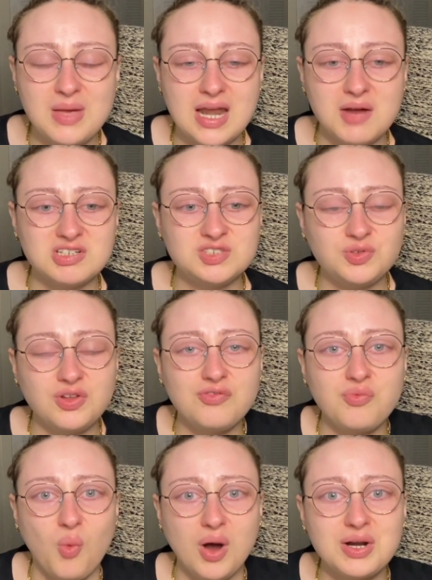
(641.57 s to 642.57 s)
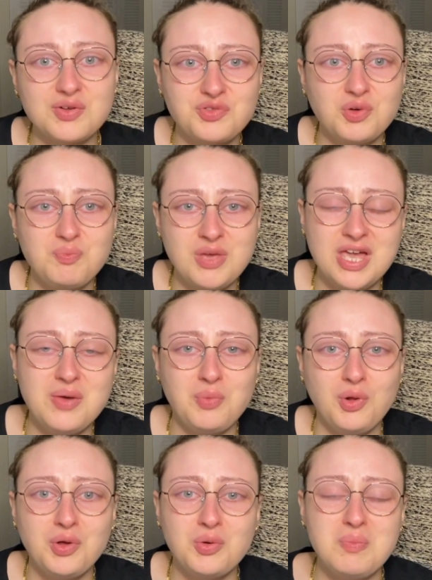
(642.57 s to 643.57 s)
and it was full of wonderful
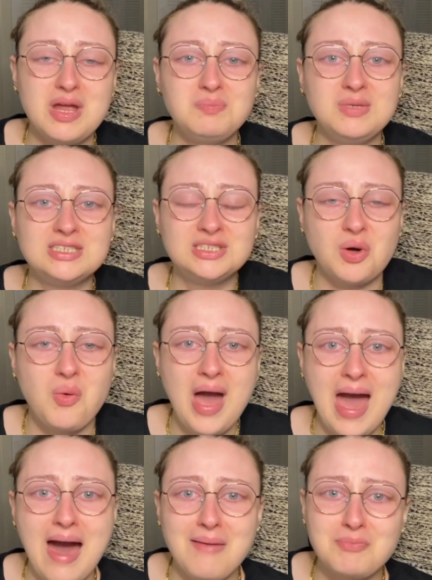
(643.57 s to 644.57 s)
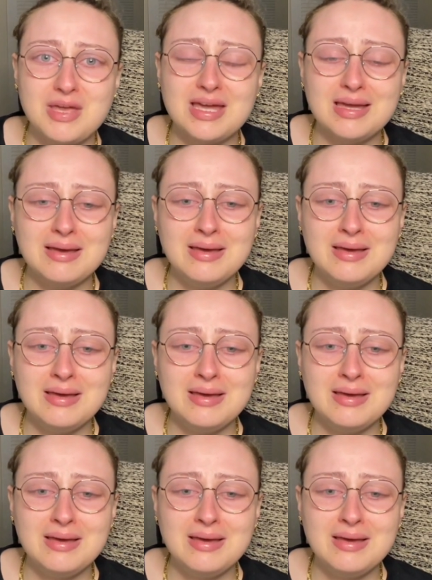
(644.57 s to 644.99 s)
people who made me so happy.